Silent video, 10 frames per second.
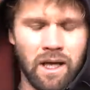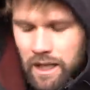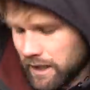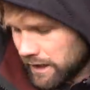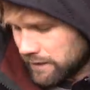
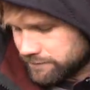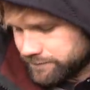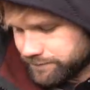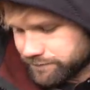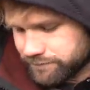
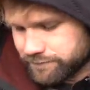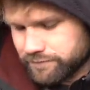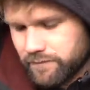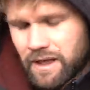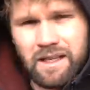
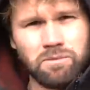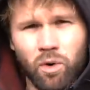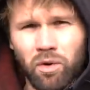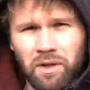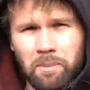It's
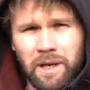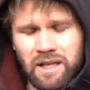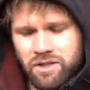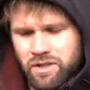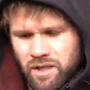more on the
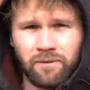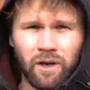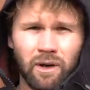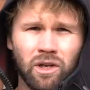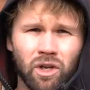beach.
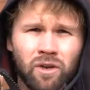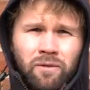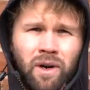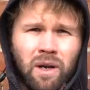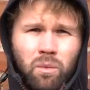Very good,
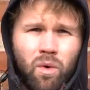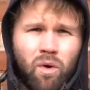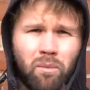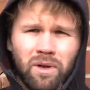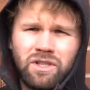very
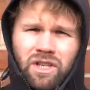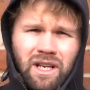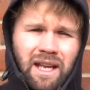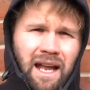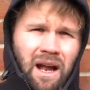warm,
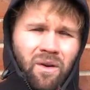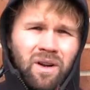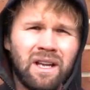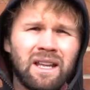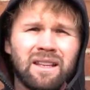check it out.